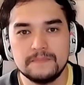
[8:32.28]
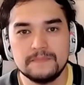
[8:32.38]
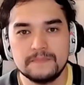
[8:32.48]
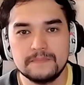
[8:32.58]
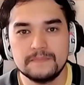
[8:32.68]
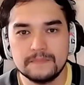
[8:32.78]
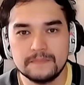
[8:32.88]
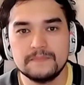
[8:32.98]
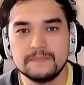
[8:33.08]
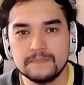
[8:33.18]

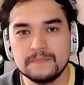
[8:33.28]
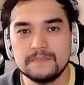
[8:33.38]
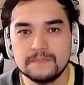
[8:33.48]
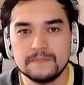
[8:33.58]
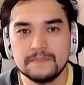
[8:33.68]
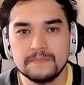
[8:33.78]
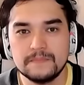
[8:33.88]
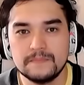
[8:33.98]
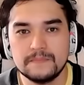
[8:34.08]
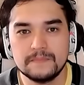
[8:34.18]

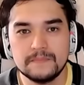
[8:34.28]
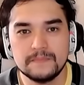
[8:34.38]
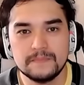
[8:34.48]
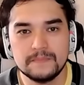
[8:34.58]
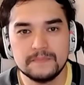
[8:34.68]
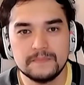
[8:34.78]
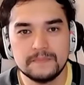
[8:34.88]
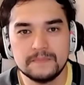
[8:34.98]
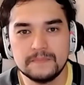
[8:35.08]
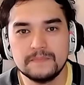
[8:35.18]

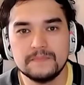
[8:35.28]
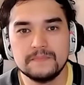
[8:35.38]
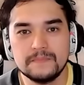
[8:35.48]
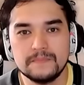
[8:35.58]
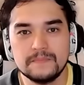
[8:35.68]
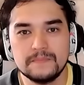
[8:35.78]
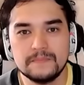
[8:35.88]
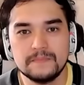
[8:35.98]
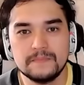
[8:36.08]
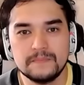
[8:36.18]

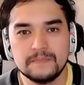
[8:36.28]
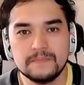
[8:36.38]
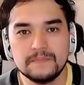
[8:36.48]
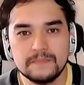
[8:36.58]
(not speaking)